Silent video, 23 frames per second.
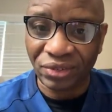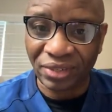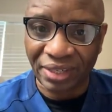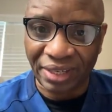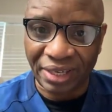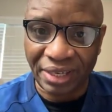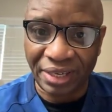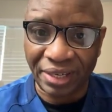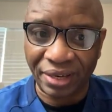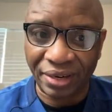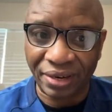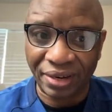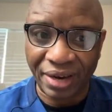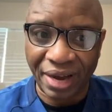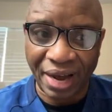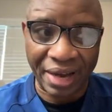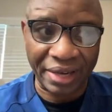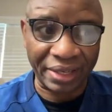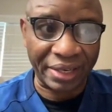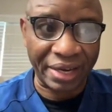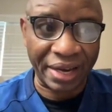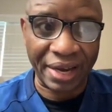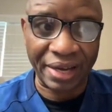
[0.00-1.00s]
skill
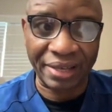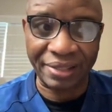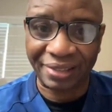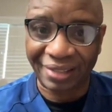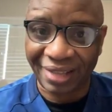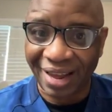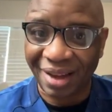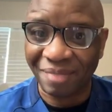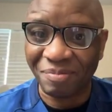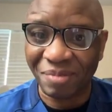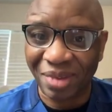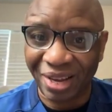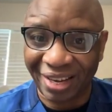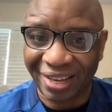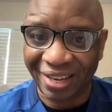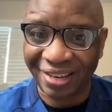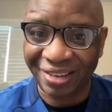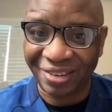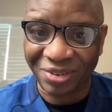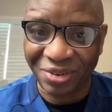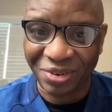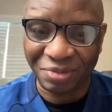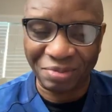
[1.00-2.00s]
and then start
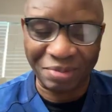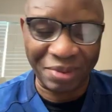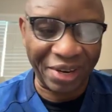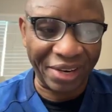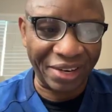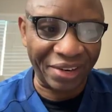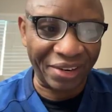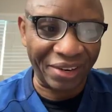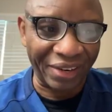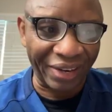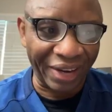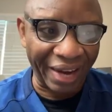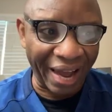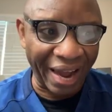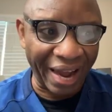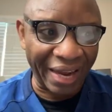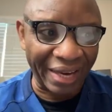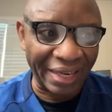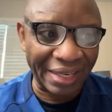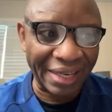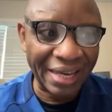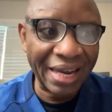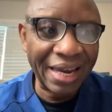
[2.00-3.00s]
making good money
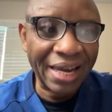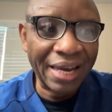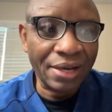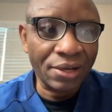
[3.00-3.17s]
online,